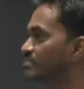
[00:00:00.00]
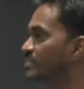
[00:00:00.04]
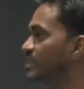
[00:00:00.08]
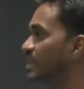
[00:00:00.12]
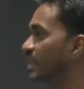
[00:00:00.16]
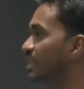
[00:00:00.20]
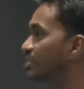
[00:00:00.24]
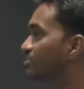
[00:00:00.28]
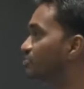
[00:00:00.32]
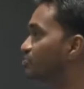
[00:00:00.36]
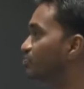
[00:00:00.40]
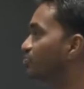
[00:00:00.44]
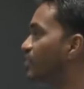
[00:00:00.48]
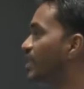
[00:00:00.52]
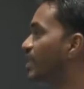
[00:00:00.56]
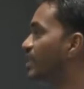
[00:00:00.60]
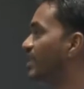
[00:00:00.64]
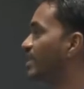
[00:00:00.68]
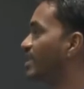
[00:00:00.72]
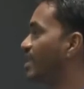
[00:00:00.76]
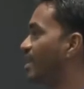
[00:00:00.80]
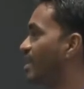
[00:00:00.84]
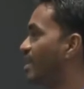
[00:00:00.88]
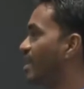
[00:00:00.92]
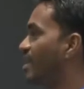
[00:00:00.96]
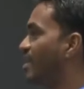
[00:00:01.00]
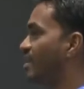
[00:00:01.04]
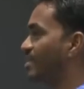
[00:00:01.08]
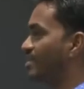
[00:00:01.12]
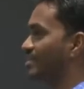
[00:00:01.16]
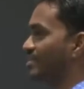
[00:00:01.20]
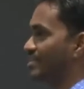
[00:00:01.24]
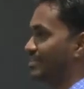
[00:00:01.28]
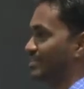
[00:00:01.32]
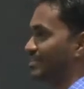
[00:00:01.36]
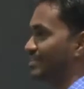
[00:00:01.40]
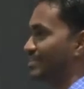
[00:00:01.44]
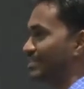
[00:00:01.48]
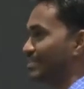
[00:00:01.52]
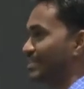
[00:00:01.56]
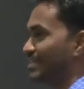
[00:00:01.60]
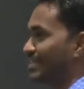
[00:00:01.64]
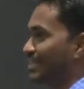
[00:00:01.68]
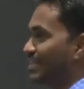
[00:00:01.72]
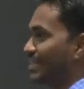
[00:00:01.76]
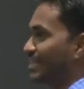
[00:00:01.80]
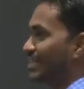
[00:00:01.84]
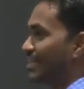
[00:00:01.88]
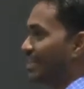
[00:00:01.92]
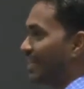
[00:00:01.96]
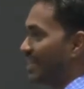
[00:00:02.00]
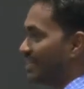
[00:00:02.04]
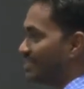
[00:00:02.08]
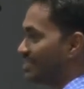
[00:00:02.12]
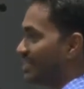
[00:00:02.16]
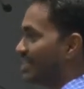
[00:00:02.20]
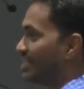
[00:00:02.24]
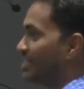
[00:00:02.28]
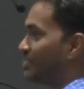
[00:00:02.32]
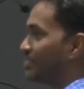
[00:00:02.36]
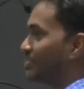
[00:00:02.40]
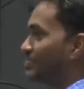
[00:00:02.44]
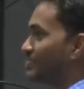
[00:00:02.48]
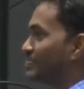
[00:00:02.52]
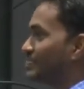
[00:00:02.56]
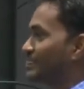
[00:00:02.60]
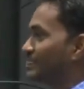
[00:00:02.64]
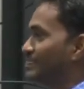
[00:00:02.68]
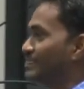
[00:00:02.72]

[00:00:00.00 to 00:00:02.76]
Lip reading: It's very hard, I tell you.